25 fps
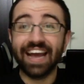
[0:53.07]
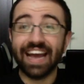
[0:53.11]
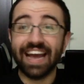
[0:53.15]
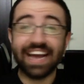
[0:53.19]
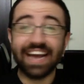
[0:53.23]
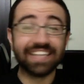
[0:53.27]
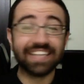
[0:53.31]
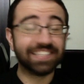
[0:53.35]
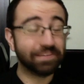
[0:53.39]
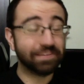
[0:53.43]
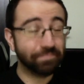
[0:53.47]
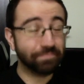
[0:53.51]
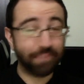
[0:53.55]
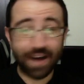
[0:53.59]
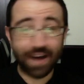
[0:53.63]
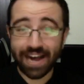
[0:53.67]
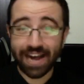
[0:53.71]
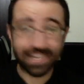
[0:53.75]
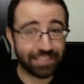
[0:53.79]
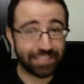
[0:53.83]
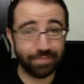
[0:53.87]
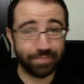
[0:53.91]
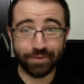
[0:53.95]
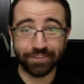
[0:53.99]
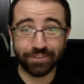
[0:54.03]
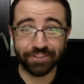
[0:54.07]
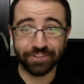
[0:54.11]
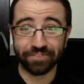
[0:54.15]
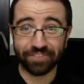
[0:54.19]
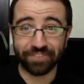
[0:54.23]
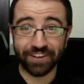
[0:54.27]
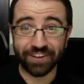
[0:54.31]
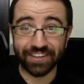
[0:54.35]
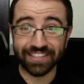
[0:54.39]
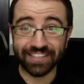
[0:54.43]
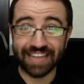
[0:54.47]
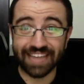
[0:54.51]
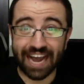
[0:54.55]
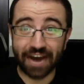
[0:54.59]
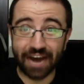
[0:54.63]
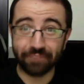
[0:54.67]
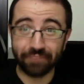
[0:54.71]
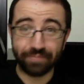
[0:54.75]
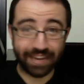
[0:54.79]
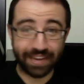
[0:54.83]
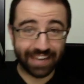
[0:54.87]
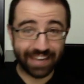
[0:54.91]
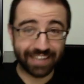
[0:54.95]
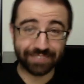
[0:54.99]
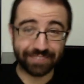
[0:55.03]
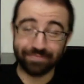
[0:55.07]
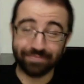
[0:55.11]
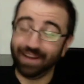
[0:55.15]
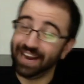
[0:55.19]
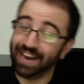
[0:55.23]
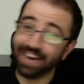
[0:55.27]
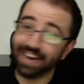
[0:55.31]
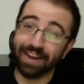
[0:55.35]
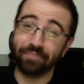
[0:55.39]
It's impossible to feel down because my